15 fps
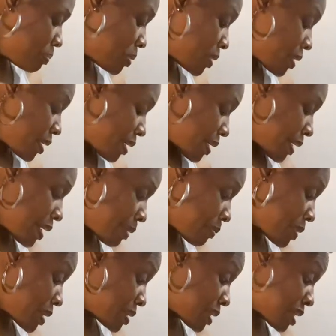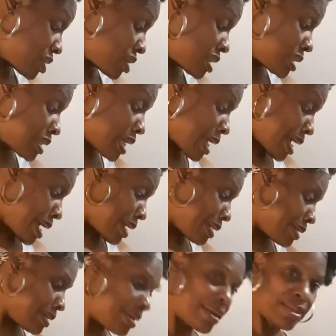put it in because I just had it.
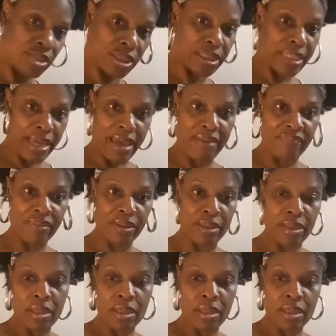Didn't I just have it?